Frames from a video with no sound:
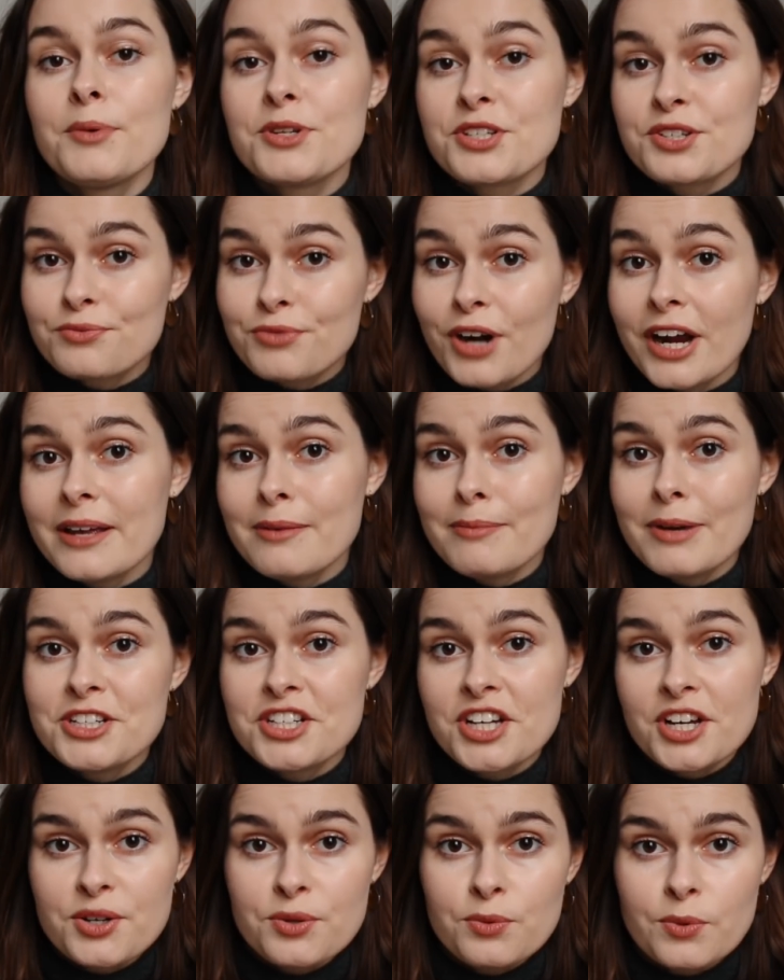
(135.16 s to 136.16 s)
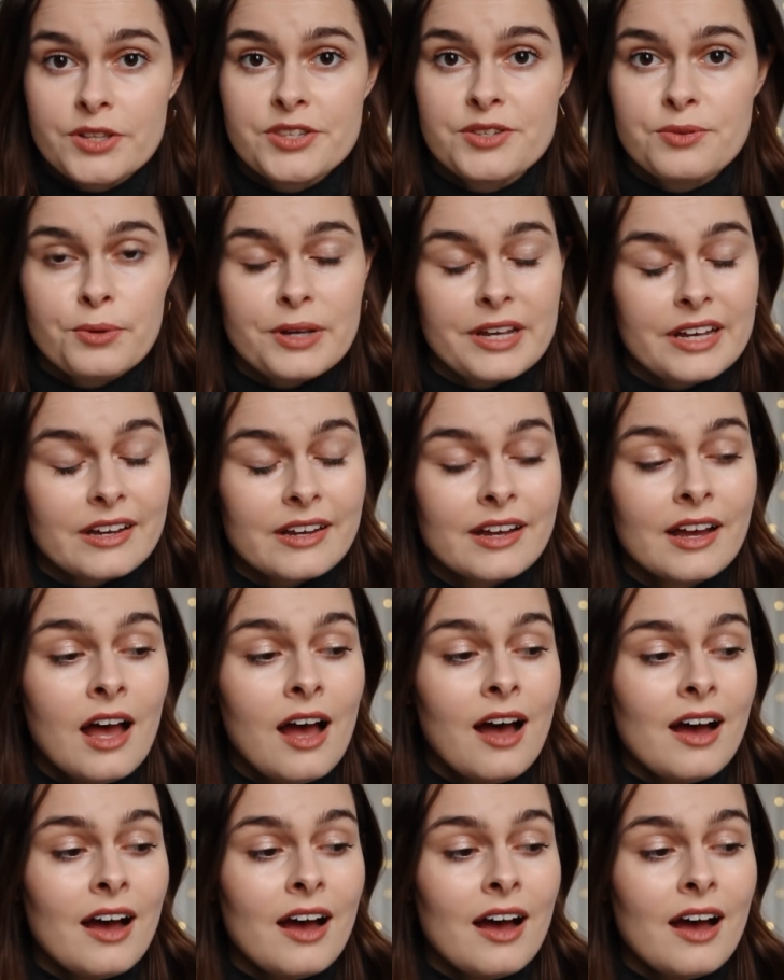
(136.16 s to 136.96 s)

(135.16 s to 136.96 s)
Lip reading: want to write in my journal once a week.